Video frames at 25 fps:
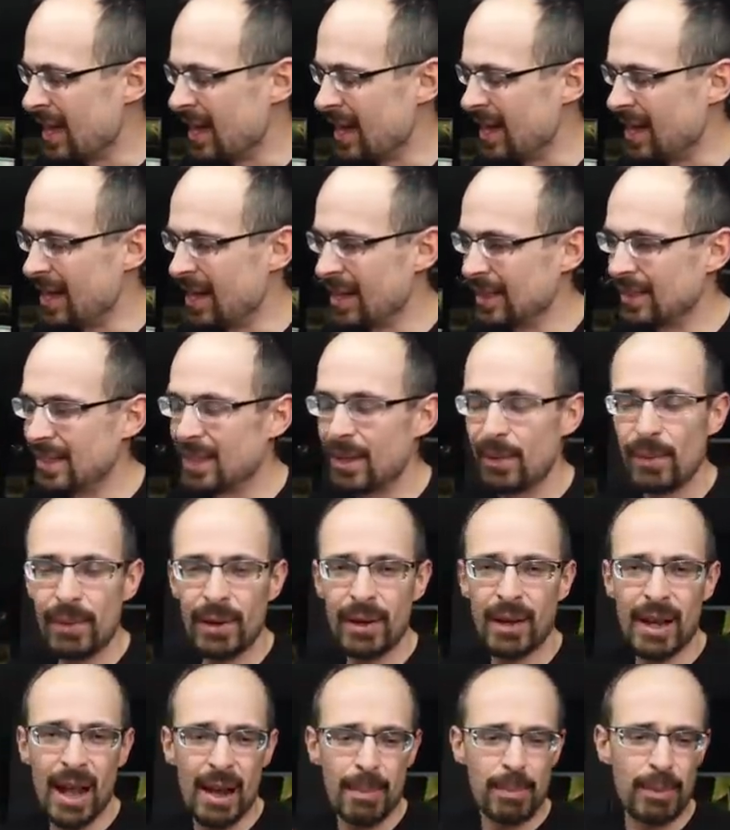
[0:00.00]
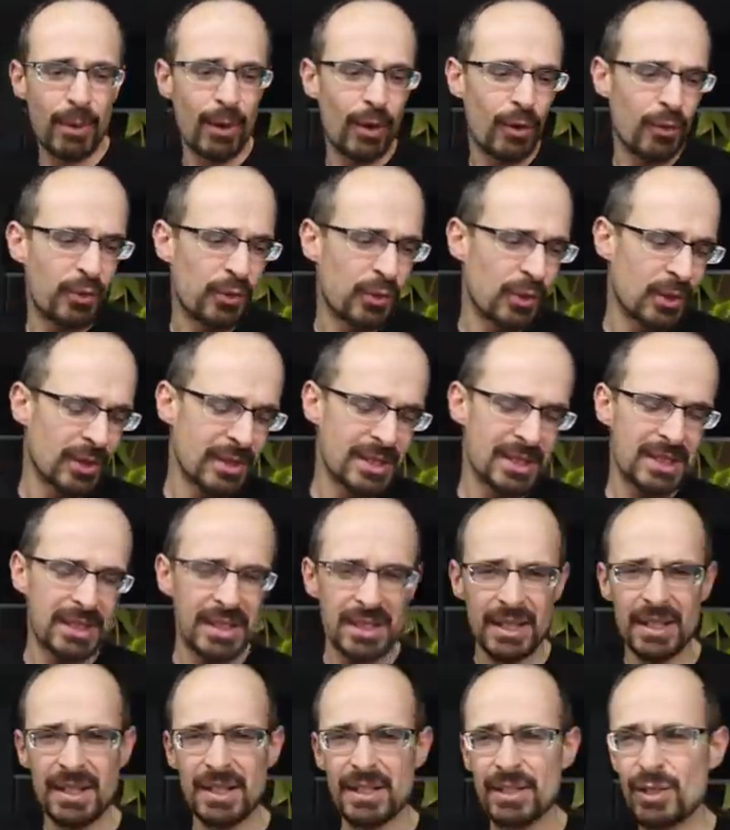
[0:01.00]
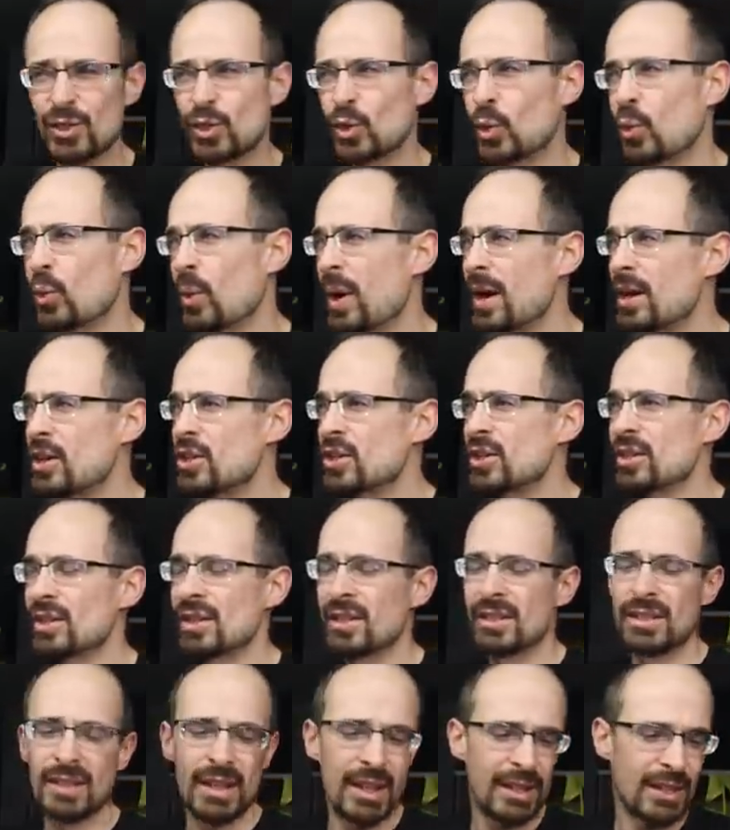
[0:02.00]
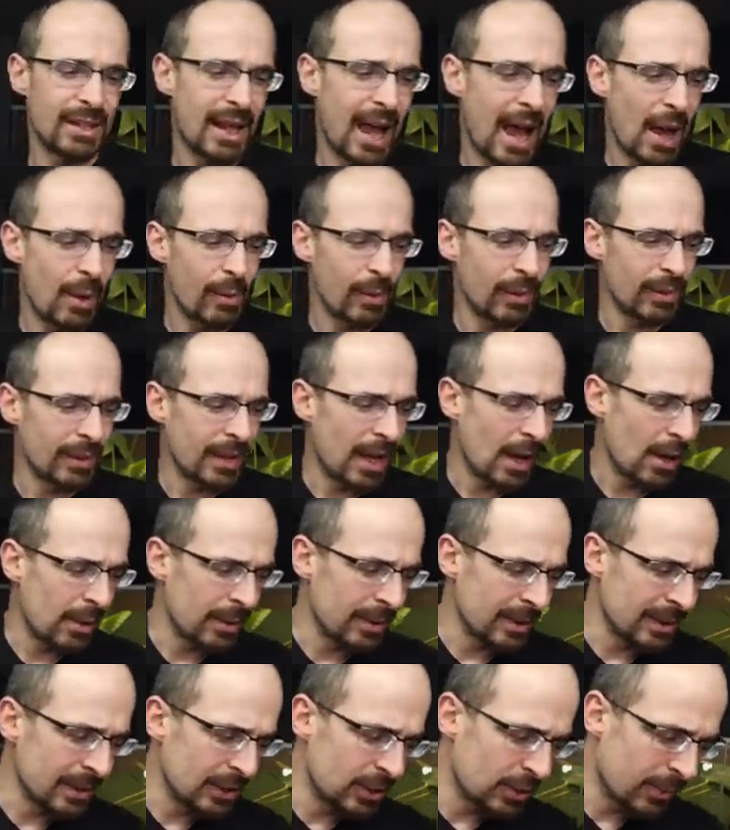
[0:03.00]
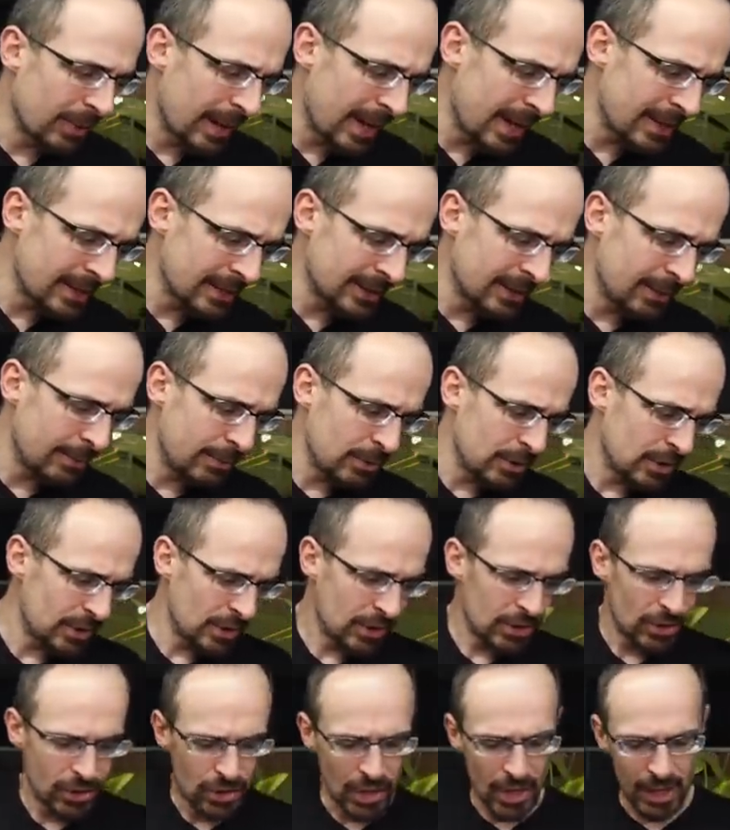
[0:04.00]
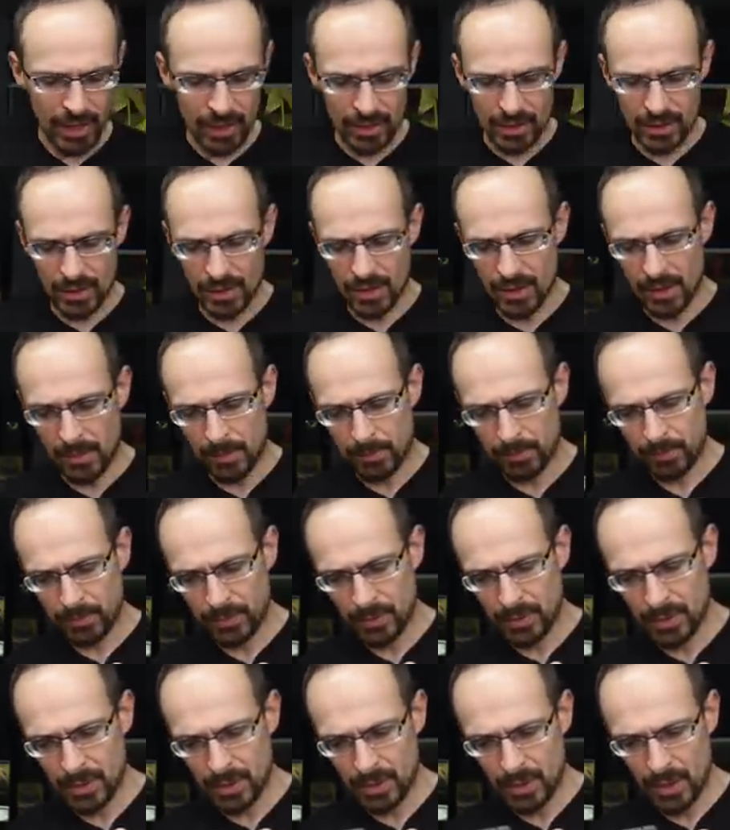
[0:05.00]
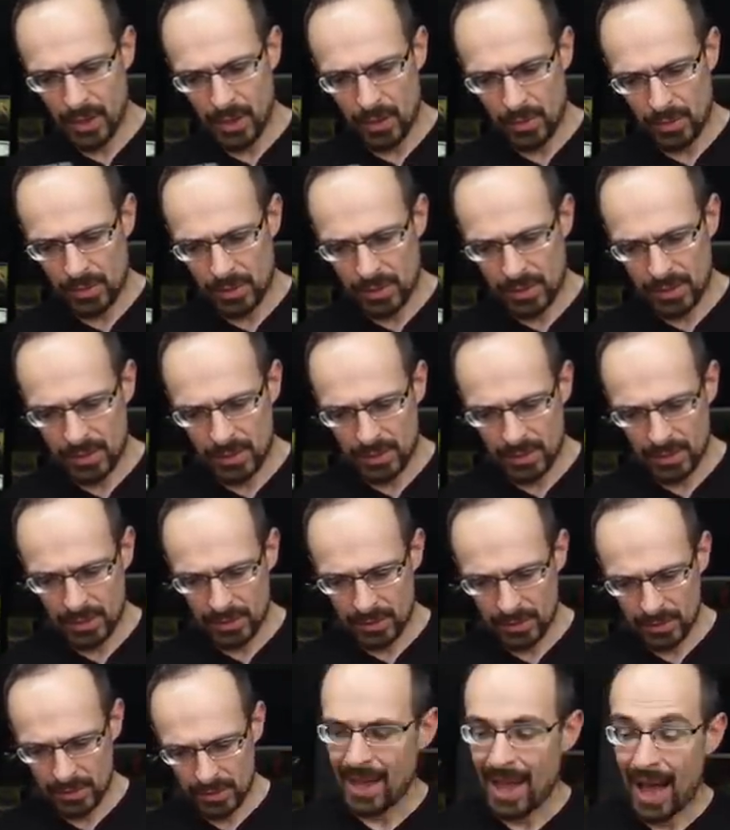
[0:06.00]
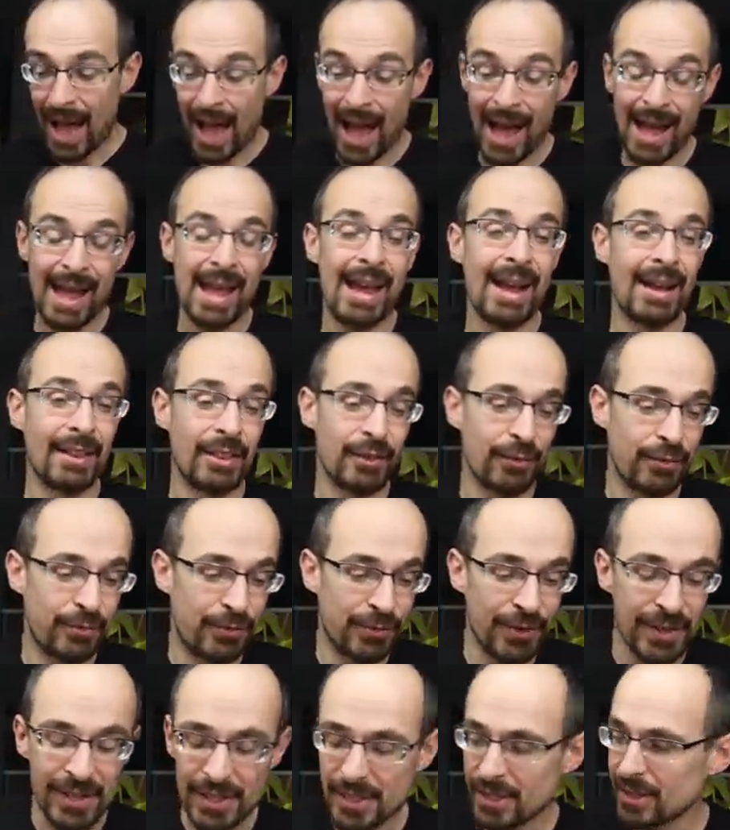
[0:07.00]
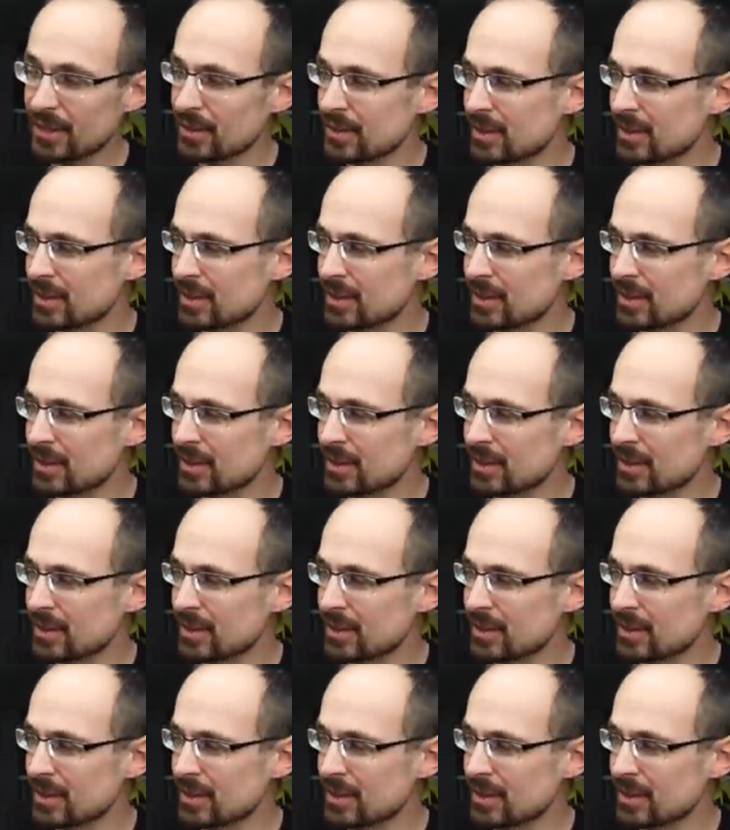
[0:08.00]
There were a couple of concerns, questions that I will now address. Let me just check the notes. Ah yeah, the first